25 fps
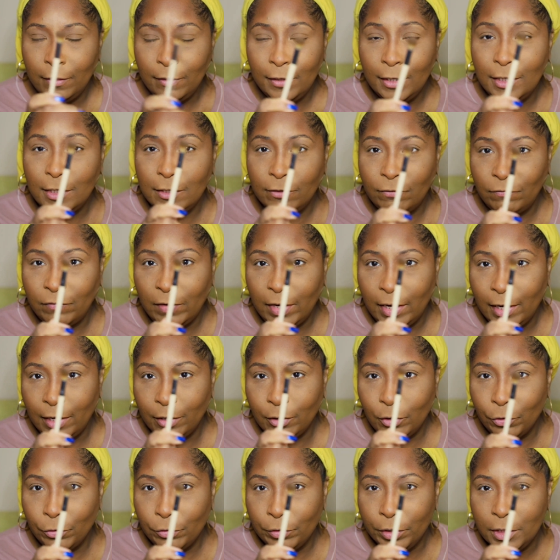the
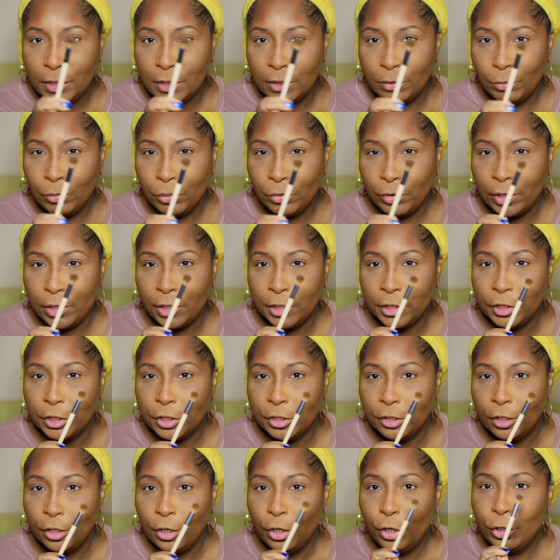Define Crease
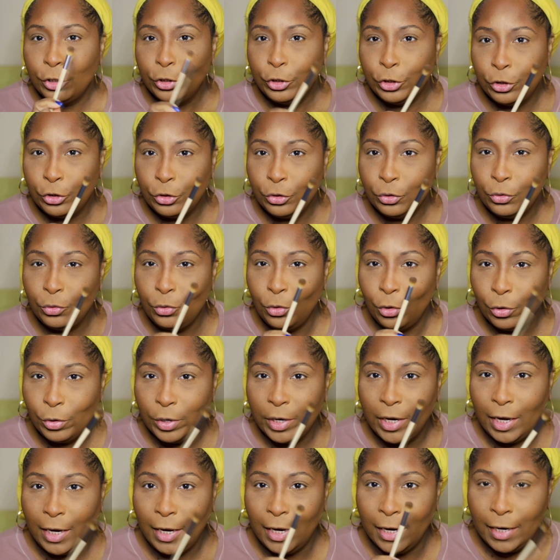brush to
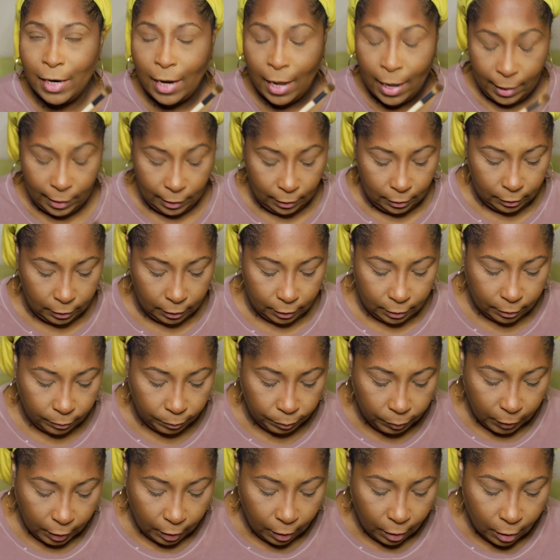create an eye look.
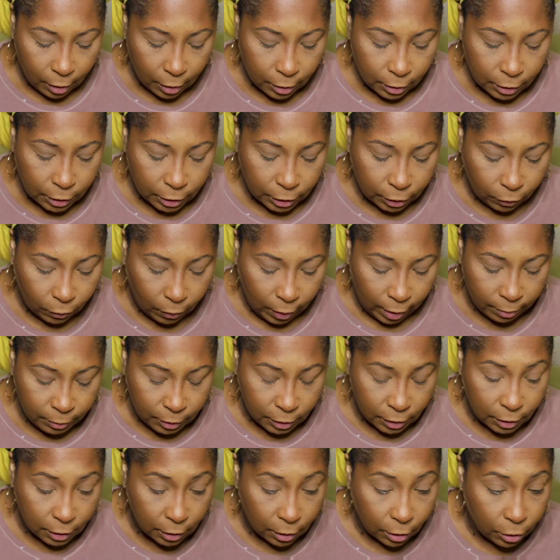So I'm
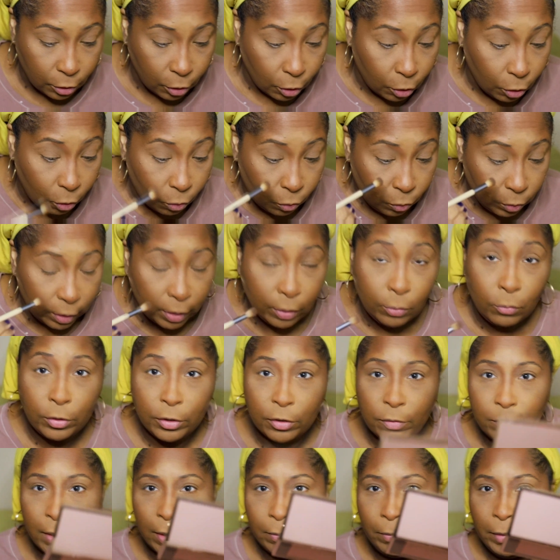just gonna go in
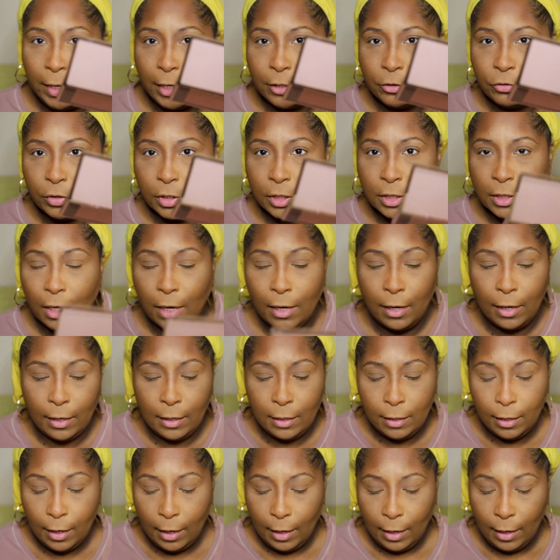with my Patrick
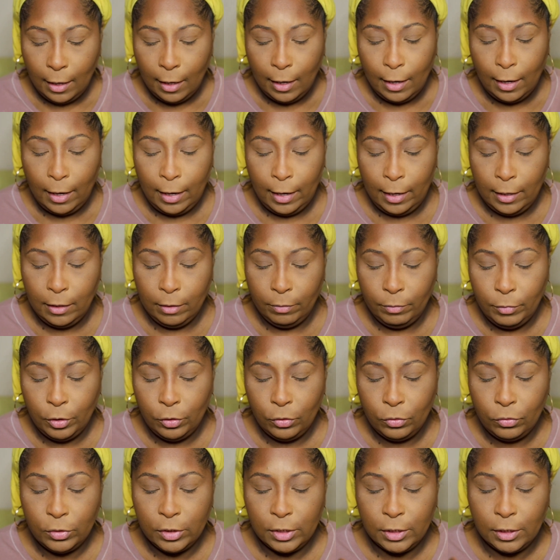Ta. I am
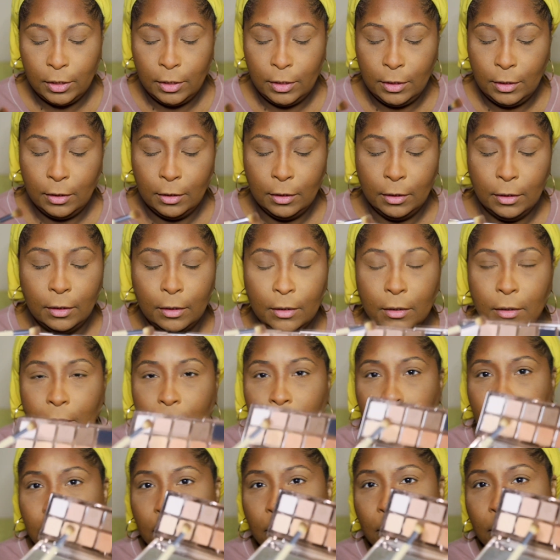using
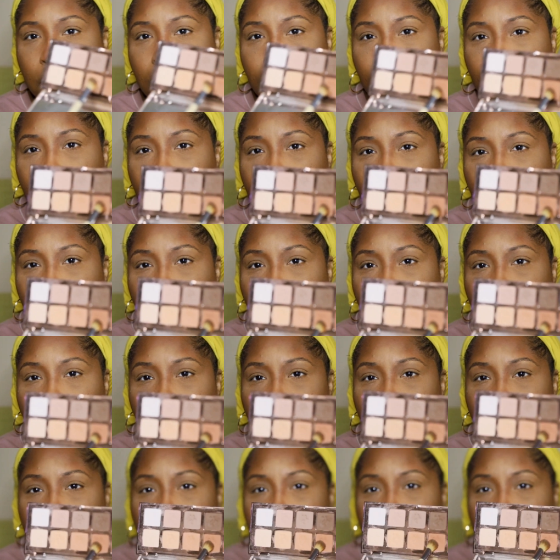this